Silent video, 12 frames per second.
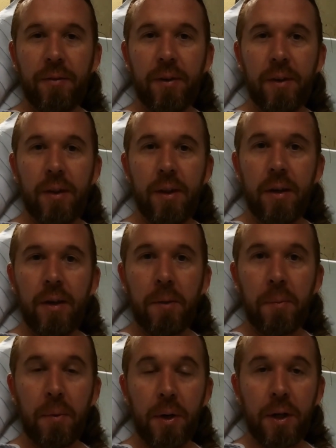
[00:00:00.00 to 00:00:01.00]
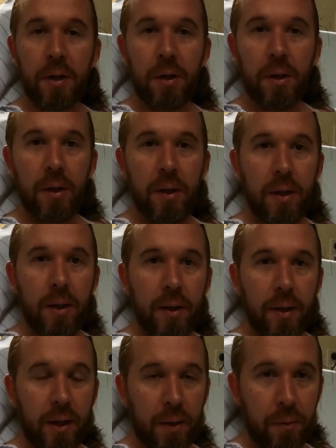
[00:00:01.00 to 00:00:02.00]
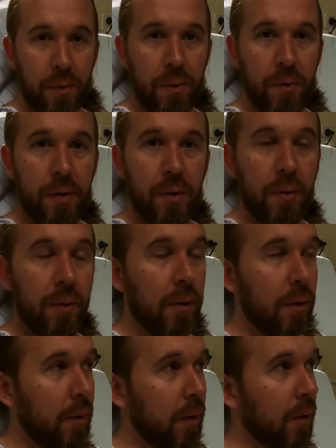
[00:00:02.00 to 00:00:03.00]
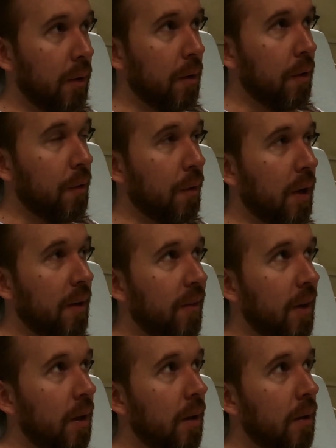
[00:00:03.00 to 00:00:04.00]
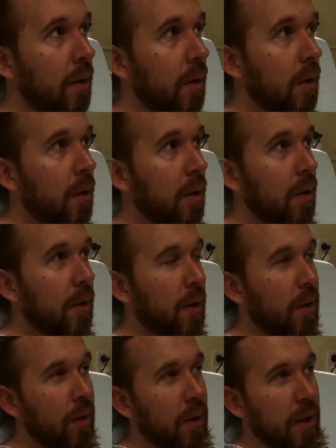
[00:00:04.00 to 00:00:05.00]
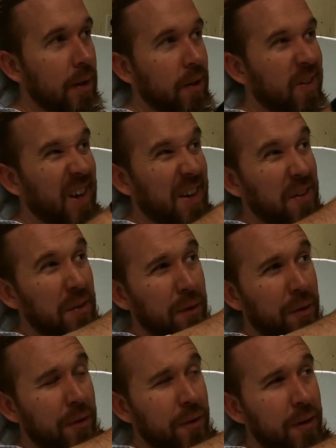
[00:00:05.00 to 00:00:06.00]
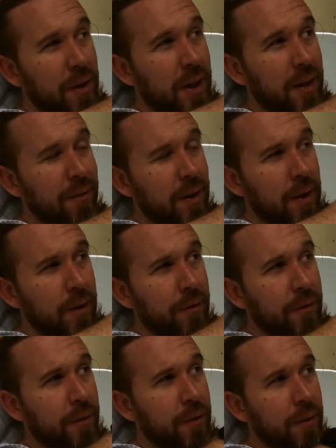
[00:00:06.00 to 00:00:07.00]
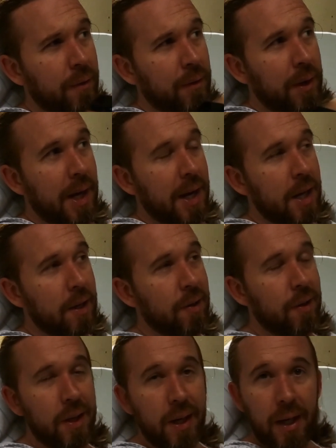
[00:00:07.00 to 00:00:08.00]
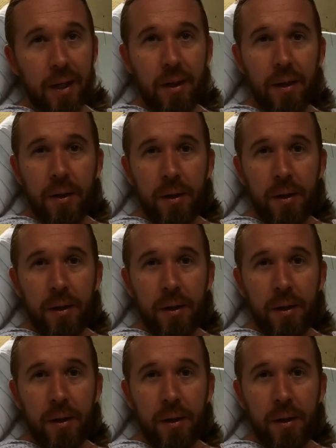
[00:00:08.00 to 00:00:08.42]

after the operation. That was also another IV. This is like the second or third IV of NaCl,